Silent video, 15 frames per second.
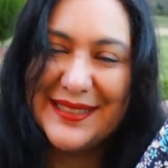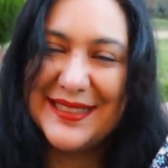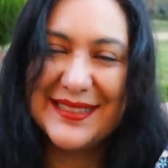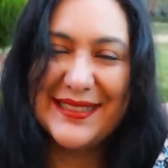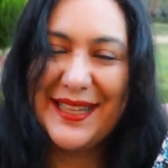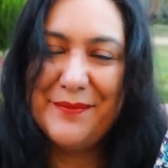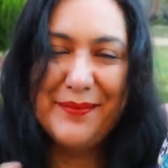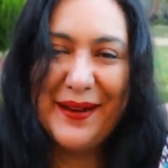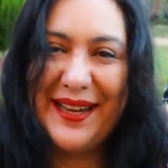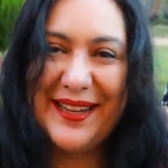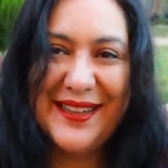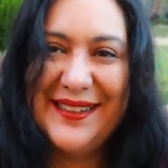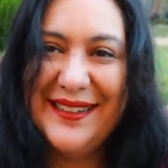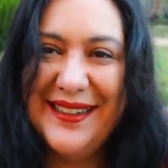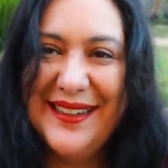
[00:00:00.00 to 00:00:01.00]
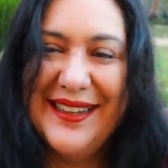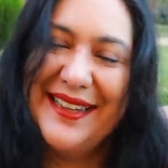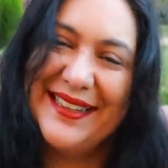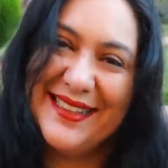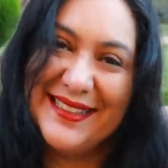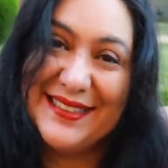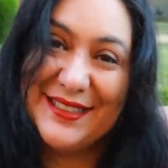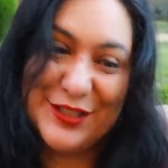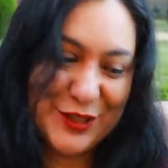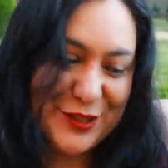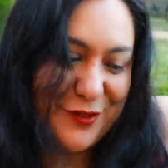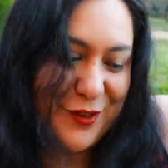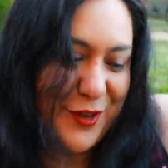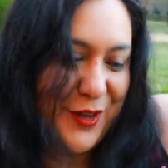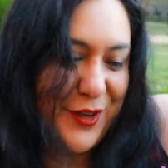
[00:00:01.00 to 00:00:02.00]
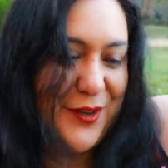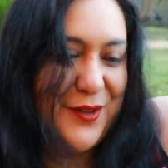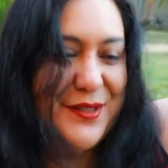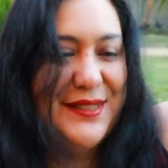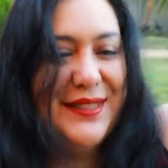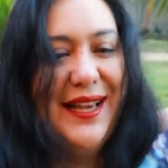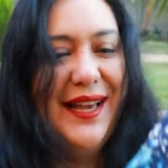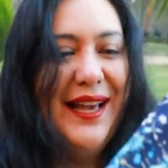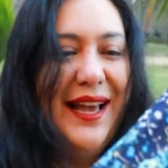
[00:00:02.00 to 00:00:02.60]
It's the same pattern. This is just for girls.